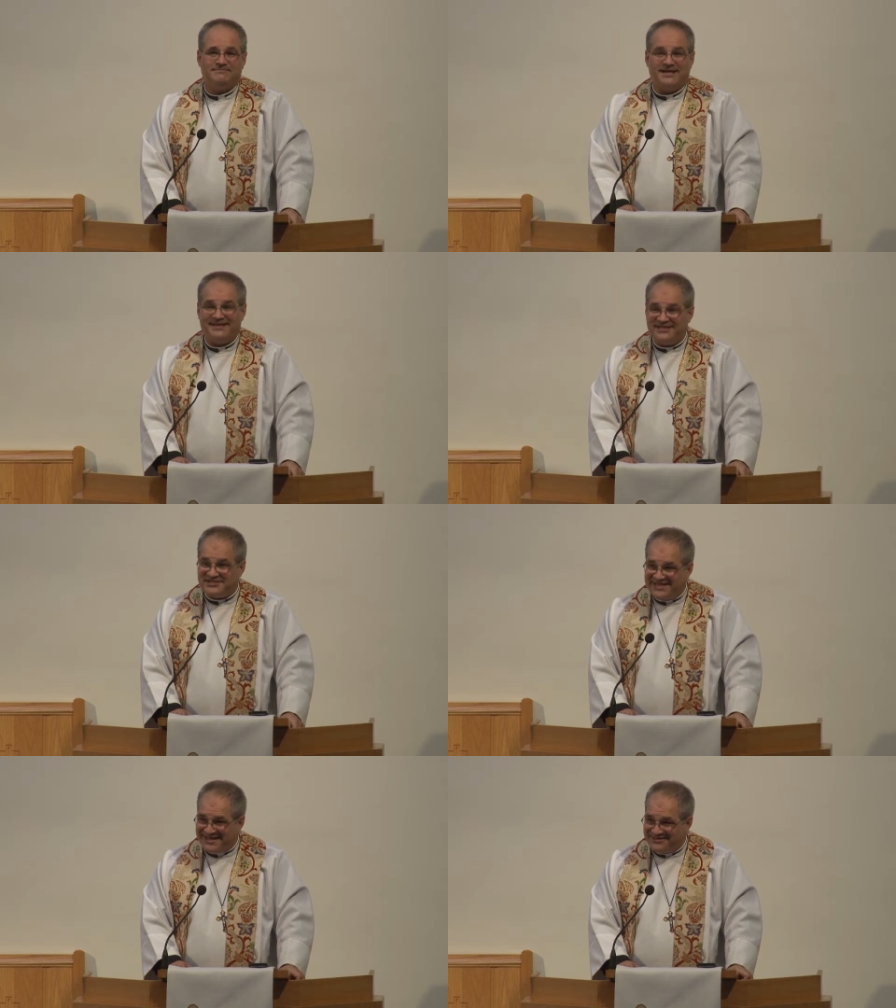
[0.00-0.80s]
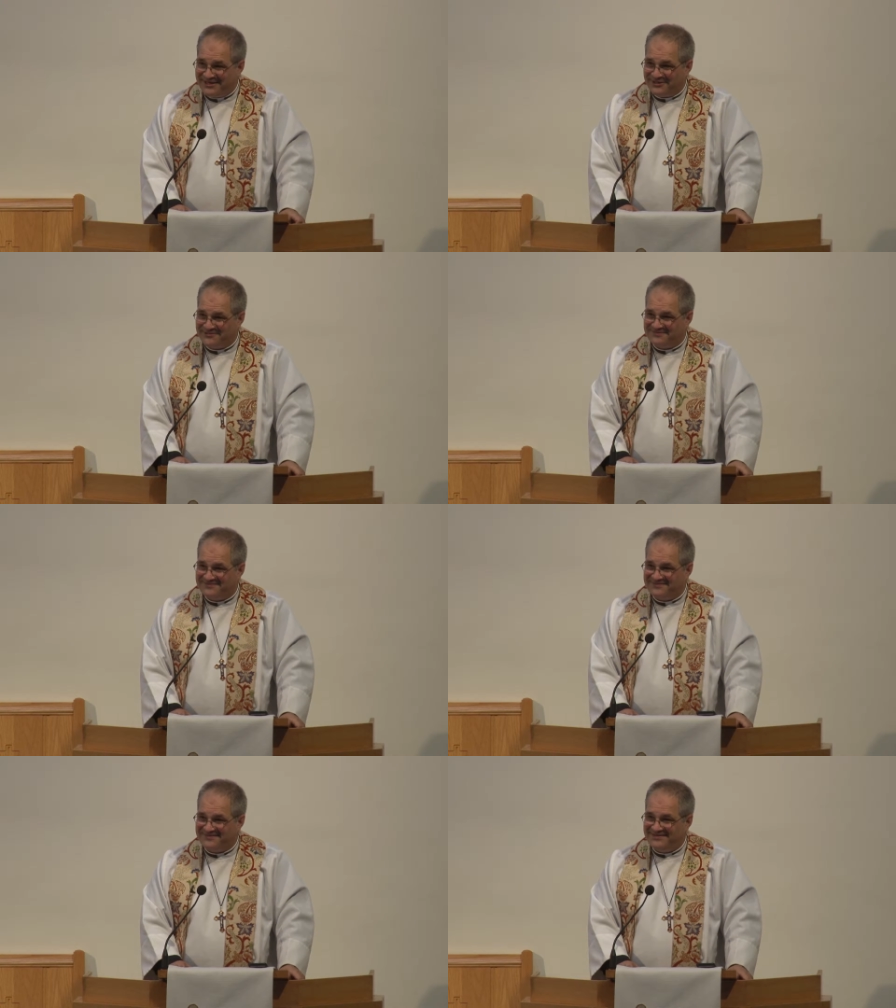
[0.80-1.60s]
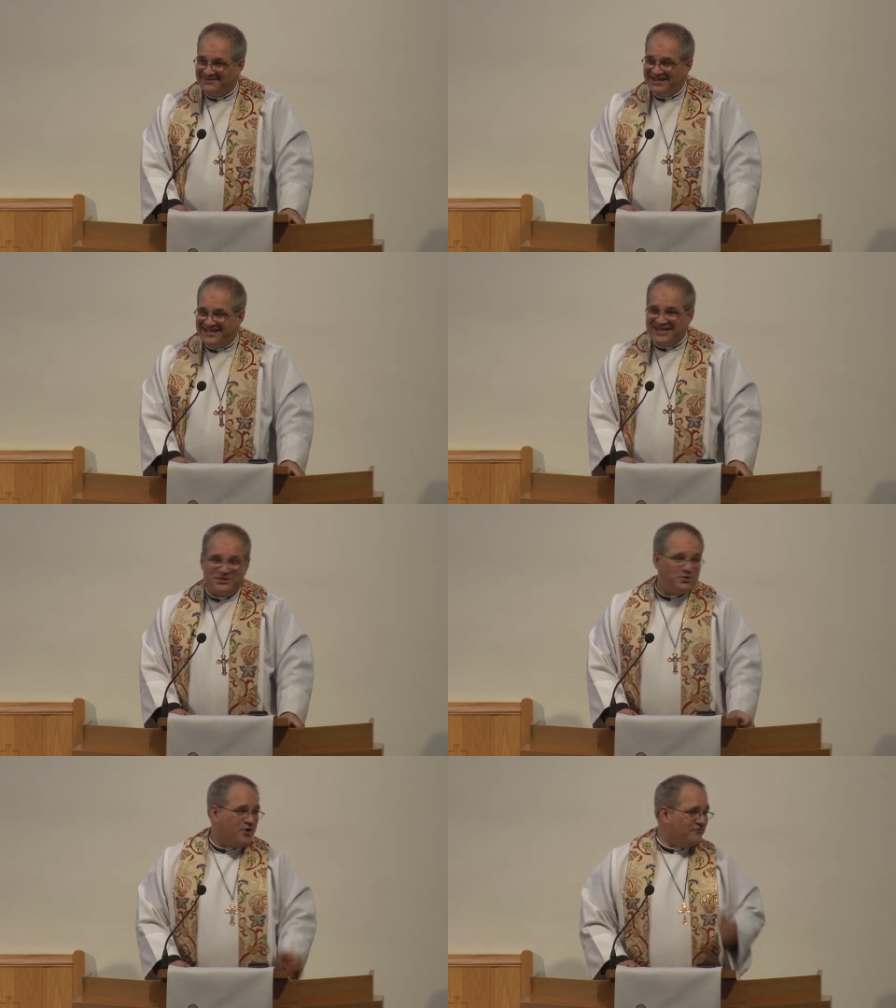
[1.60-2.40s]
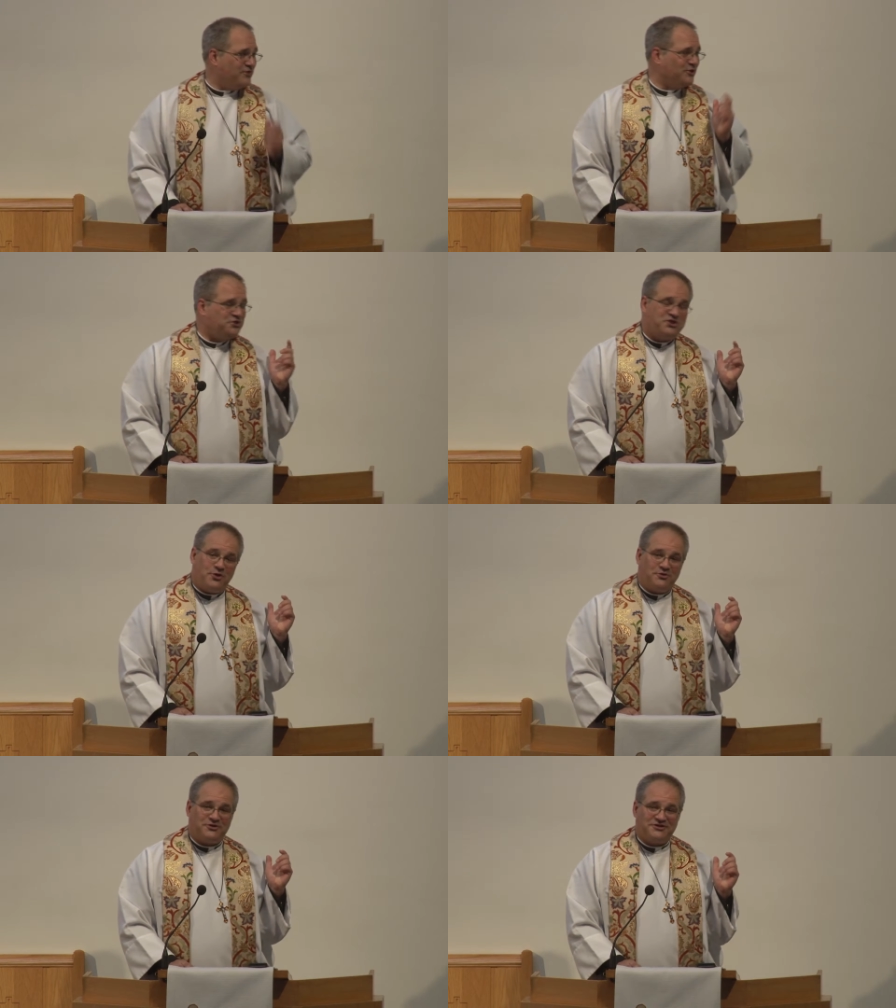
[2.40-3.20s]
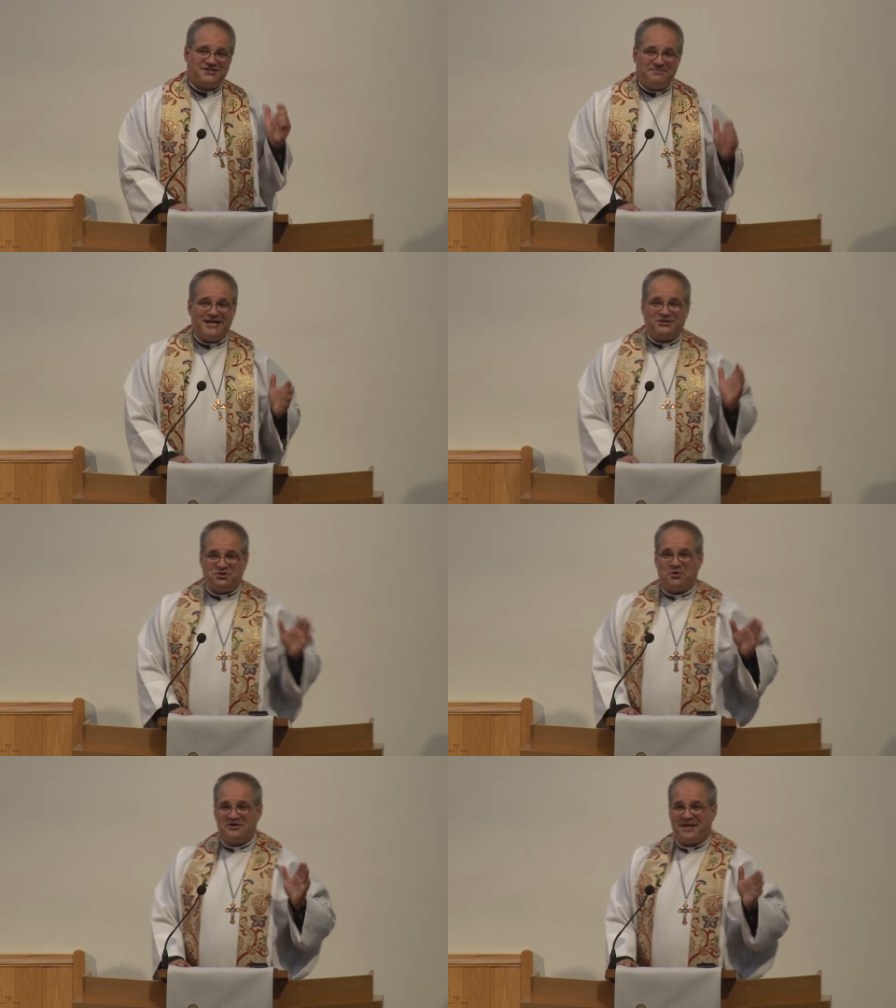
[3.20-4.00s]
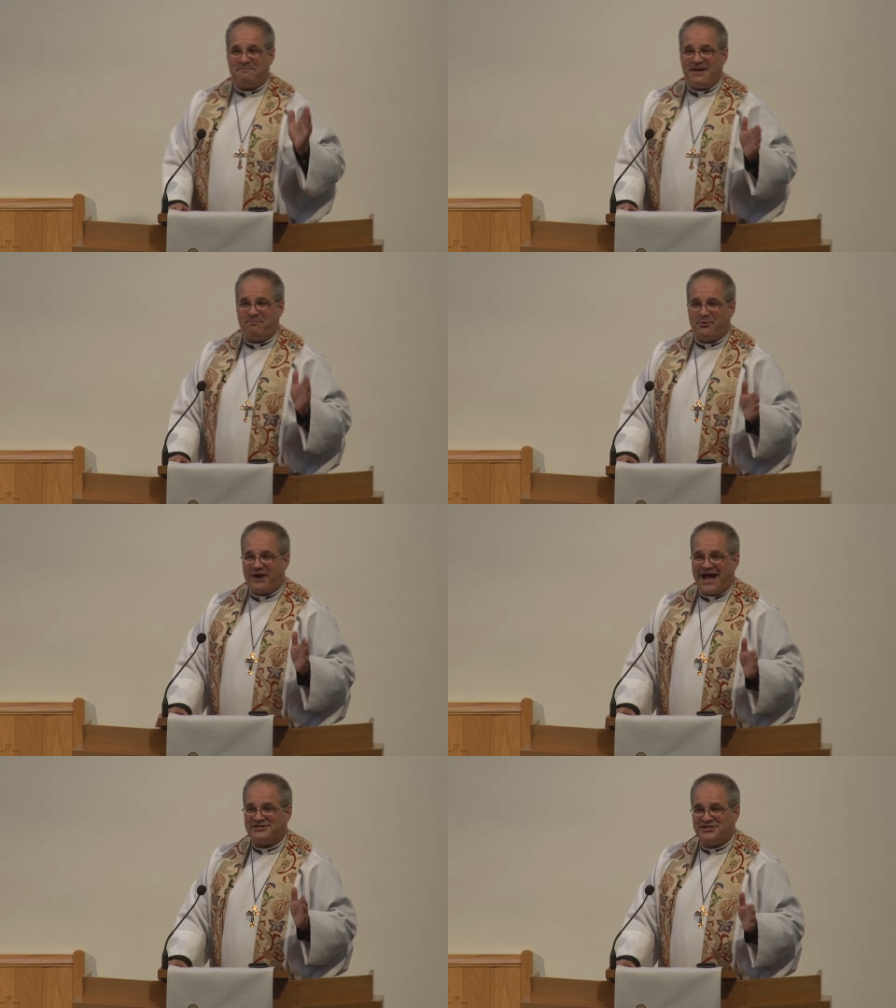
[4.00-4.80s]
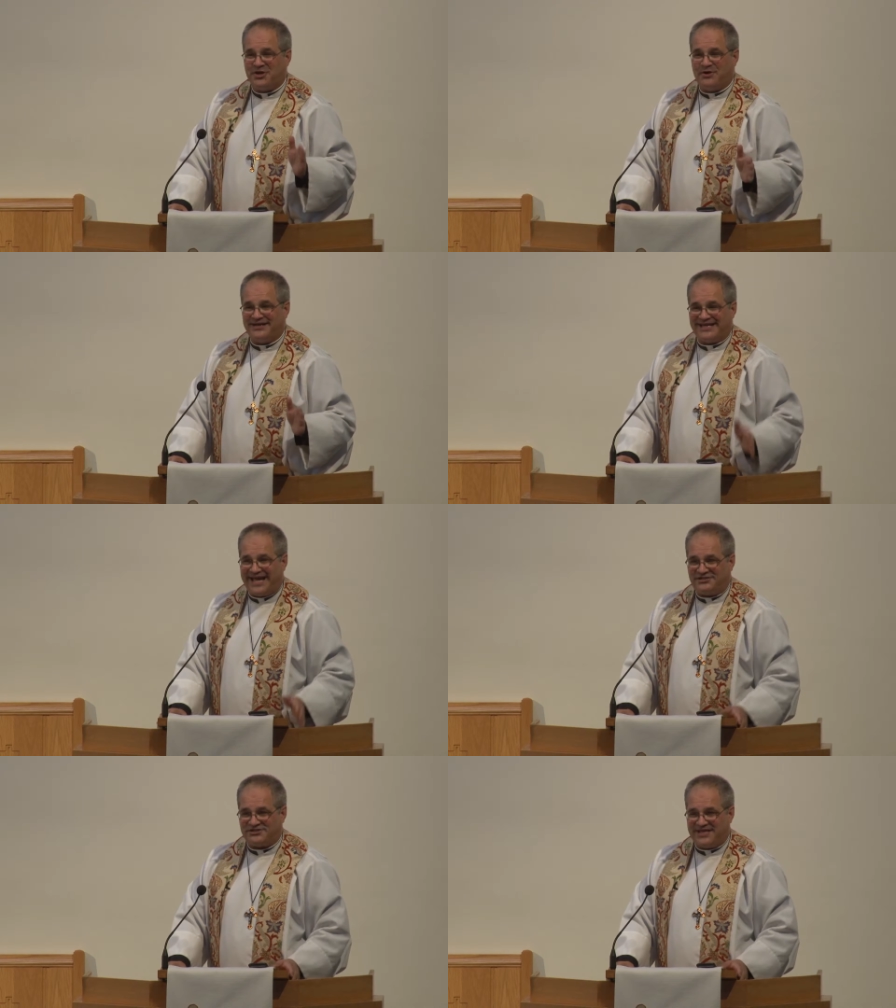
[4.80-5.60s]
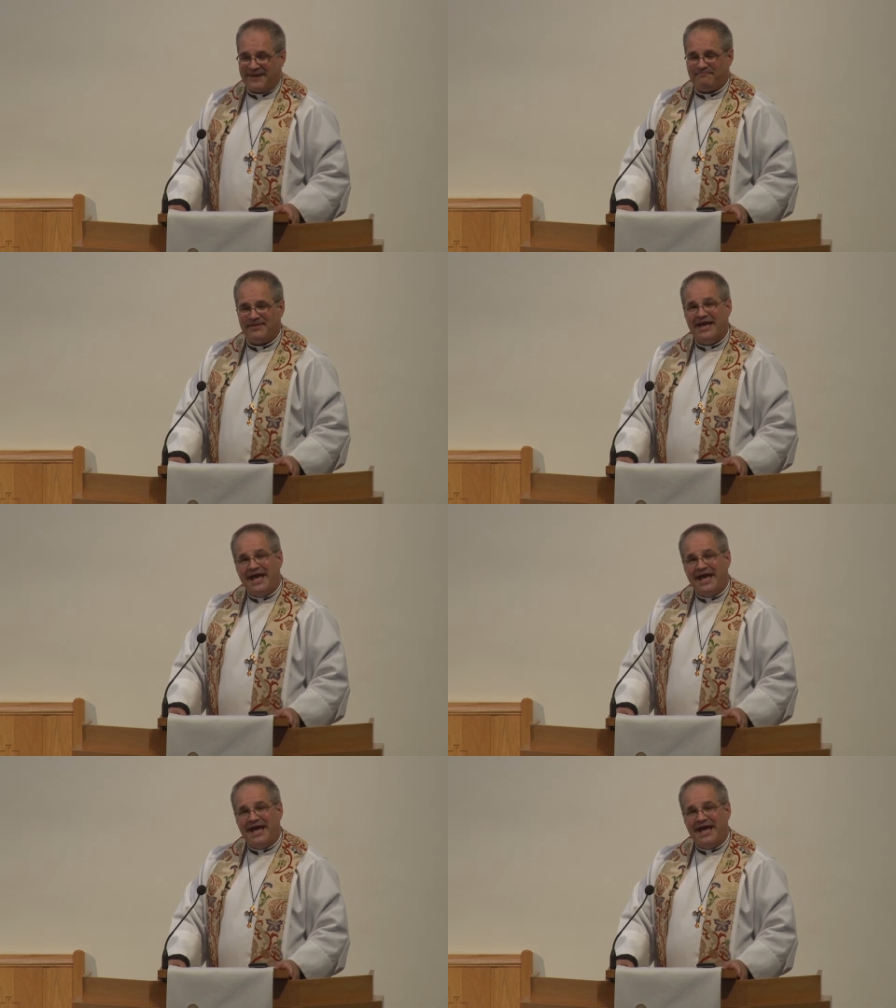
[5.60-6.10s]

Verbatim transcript: And they'd stand there. They'd look over their shoulder to make sure that people were actually going to catch them.